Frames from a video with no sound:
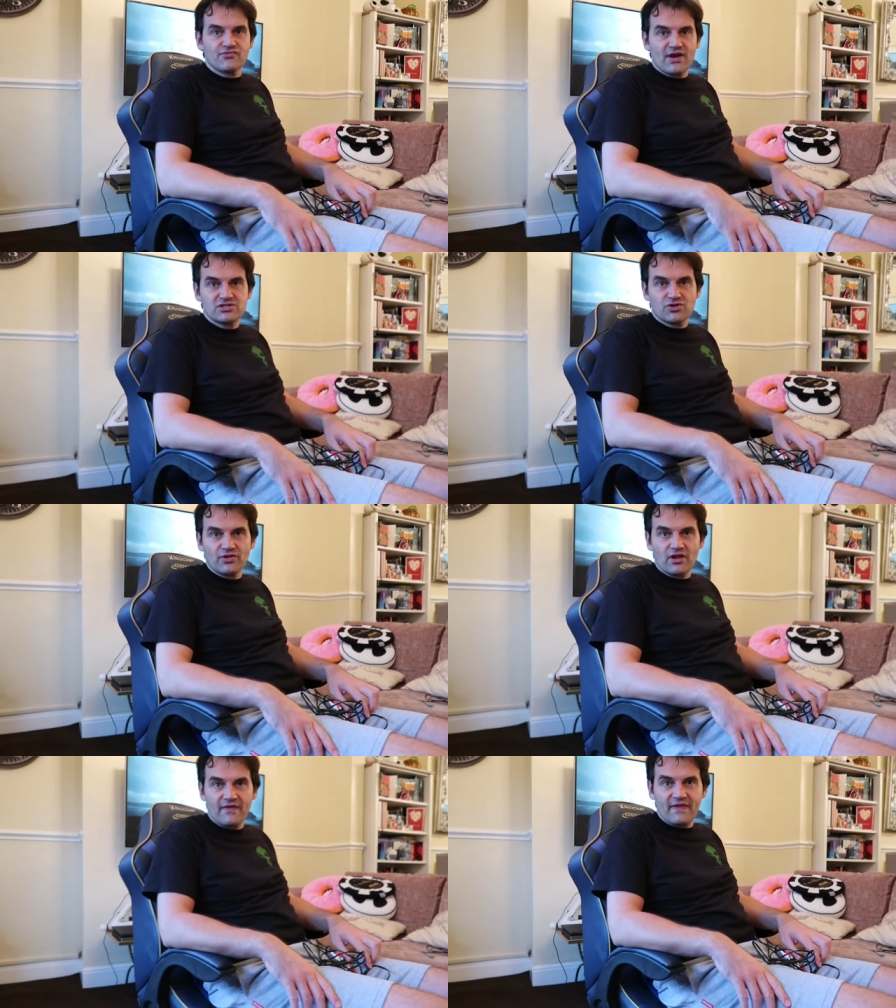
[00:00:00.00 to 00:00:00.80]
to rest
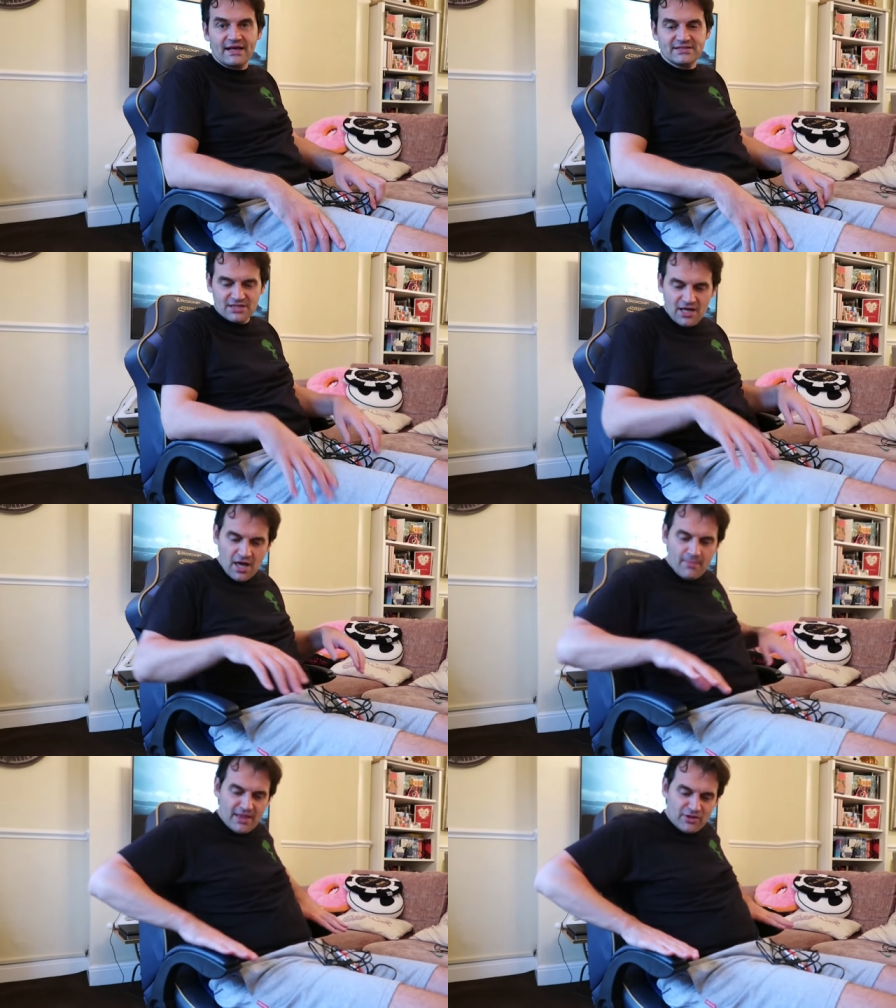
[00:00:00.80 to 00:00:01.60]
on like this,
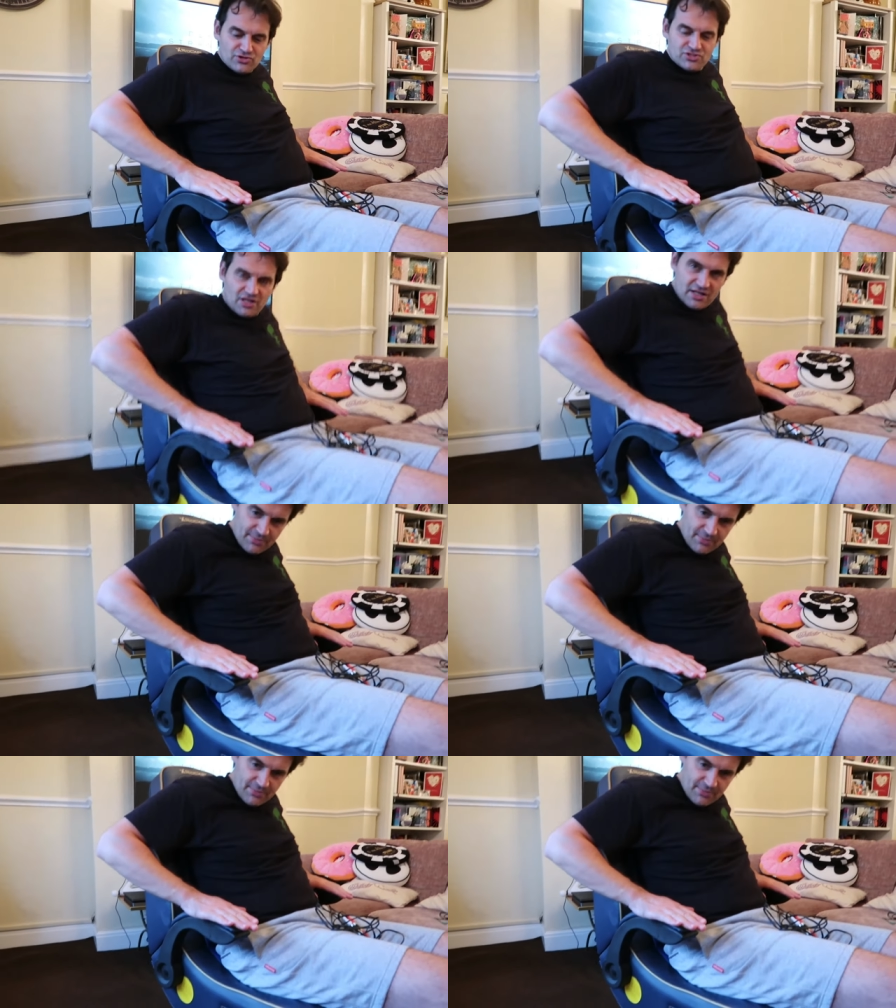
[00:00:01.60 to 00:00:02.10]
but they're not sturdy